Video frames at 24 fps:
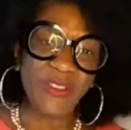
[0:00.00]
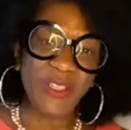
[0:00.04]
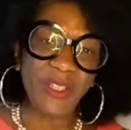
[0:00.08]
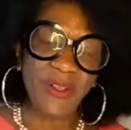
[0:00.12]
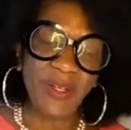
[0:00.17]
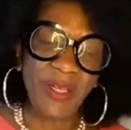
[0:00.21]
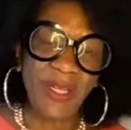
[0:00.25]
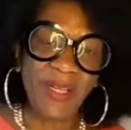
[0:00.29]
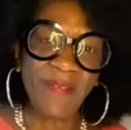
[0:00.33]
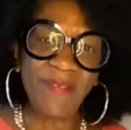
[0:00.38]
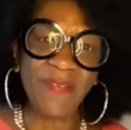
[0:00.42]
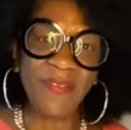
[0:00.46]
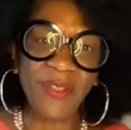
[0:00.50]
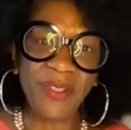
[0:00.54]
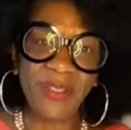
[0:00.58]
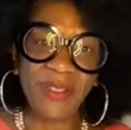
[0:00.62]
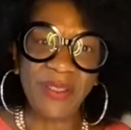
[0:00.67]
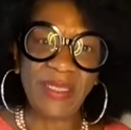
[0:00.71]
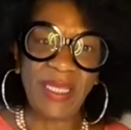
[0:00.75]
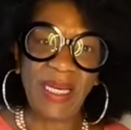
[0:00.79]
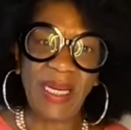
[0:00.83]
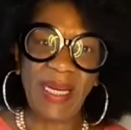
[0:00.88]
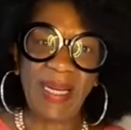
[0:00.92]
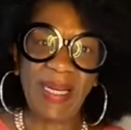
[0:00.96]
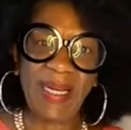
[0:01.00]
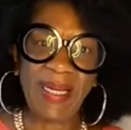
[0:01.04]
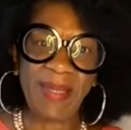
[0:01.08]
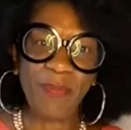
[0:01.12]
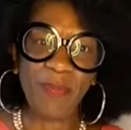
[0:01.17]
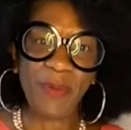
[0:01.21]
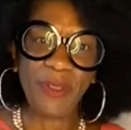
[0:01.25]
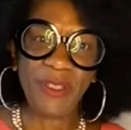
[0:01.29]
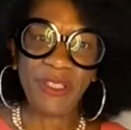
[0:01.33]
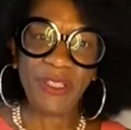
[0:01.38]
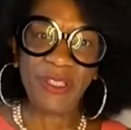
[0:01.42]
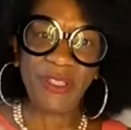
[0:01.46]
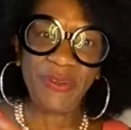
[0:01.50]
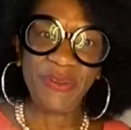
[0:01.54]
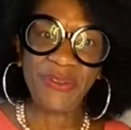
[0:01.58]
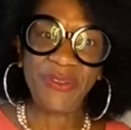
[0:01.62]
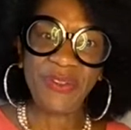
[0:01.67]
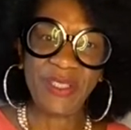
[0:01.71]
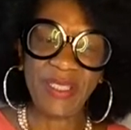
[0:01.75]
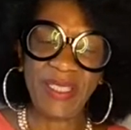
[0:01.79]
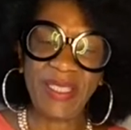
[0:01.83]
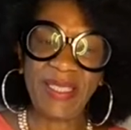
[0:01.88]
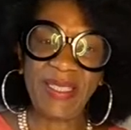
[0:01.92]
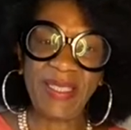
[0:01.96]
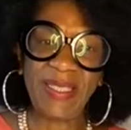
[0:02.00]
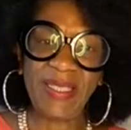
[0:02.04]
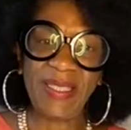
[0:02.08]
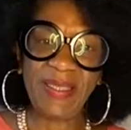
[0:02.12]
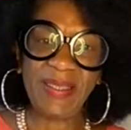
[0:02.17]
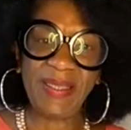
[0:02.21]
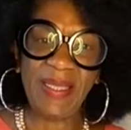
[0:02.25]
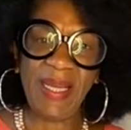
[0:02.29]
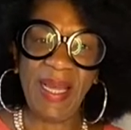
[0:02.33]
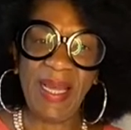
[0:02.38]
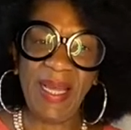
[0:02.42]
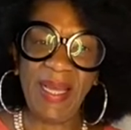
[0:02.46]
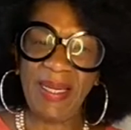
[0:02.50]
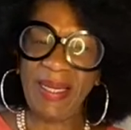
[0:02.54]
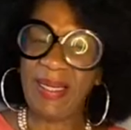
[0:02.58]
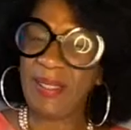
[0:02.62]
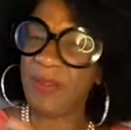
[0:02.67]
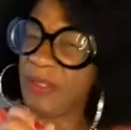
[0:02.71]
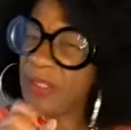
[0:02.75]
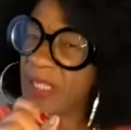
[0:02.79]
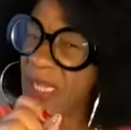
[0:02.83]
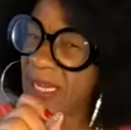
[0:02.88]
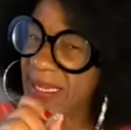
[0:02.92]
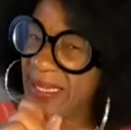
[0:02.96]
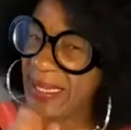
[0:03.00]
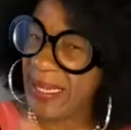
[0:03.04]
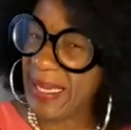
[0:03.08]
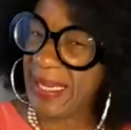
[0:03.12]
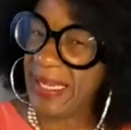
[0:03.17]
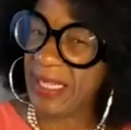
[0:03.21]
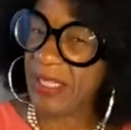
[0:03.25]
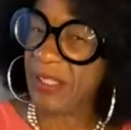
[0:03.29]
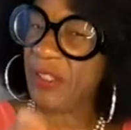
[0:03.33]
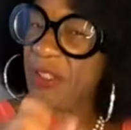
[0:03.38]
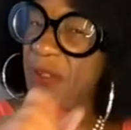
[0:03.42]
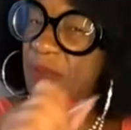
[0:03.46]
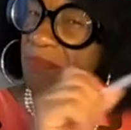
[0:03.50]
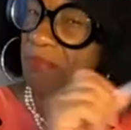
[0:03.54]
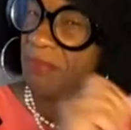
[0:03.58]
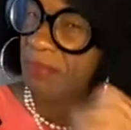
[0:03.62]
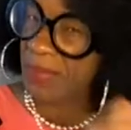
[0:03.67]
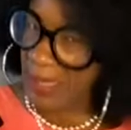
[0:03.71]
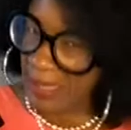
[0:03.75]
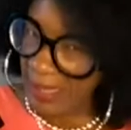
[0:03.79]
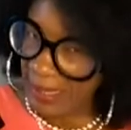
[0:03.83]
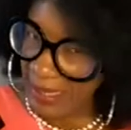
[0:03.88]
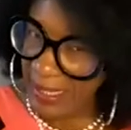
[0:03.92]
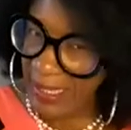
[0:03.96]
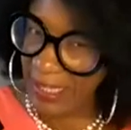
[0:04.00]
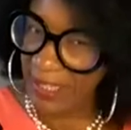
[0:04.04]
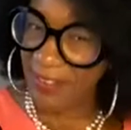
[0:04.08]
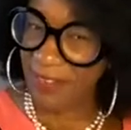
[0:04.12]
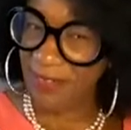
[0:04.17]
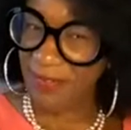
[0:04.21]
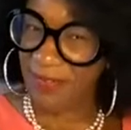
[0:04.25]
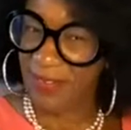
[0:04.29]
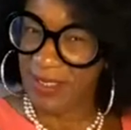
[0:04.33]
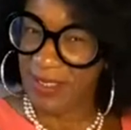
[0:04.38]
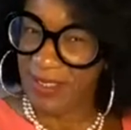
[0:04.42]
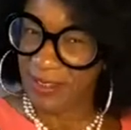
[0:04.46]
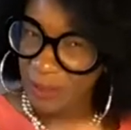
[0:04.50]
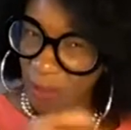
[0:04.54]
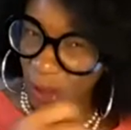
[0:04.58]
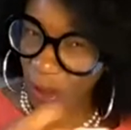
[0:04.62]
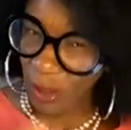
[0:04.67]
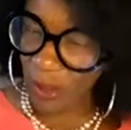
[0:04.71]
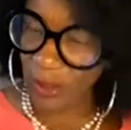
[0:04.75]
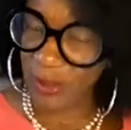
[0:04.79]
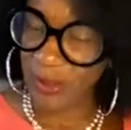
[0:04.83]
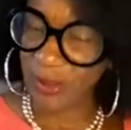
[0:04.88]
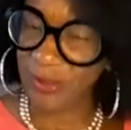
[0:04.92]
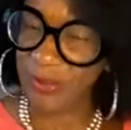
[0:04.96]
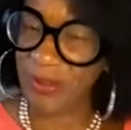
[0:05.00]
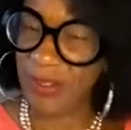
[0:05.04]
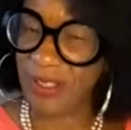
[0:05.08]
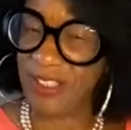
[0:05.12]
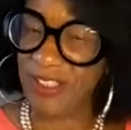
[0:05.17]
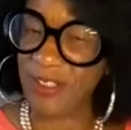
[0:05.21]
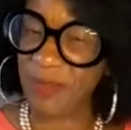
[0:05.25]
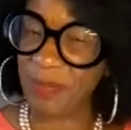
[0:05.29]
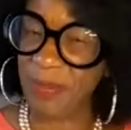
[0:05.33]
there ever a time when you said, and again, you may have talked on this,